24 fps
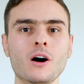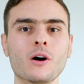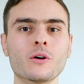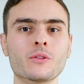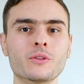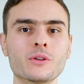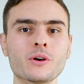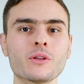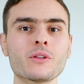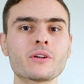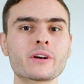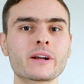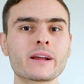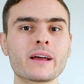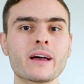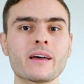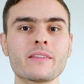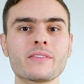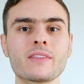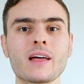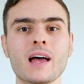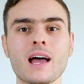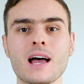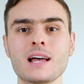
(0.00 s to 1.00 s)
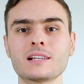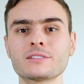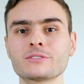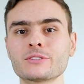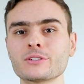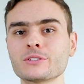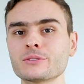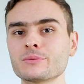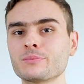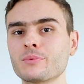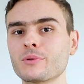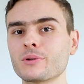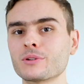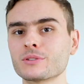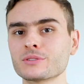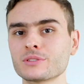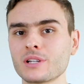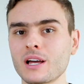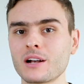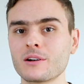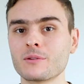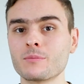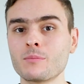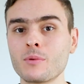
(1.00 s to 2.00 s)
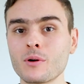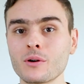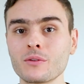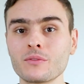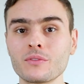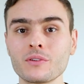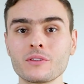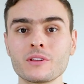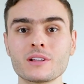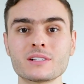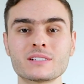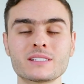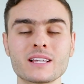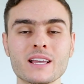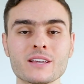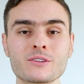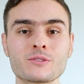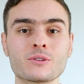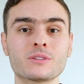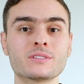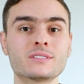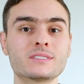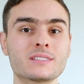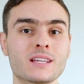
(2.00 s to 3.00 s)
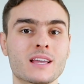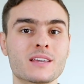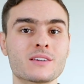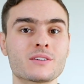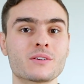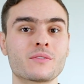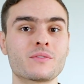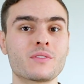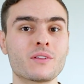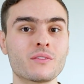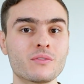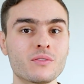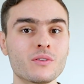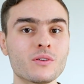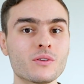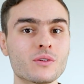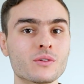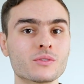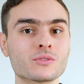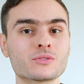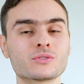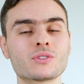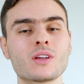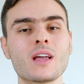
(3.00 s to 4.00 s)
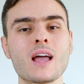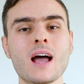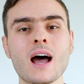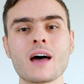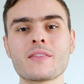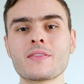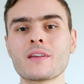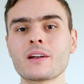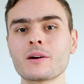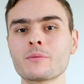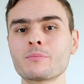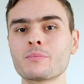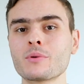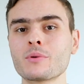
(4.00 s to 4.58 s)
On the other hand, ascospores are born from the sexual stage of the fungus and are a